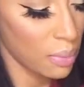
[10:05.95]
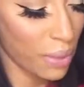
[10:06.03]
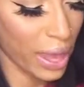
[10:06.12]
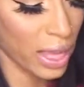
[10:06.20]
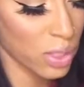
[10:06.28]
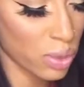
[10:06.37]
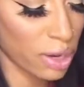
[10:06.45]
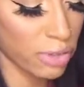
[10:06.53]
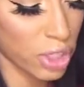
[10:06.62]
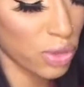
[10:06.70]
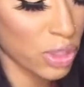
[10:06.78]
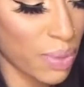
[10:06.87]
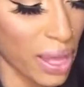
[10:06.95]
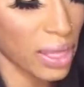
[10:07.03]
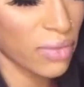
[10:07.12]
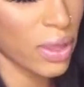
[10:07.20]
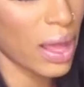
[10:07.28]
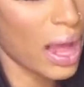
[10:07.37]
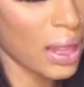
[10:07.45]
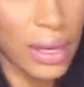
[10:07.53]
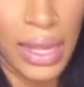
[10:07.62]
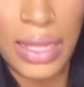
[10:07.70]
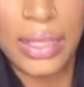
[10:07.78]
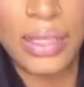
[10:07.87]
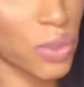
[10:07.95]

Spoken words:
pans whenever she was baking for the holidays.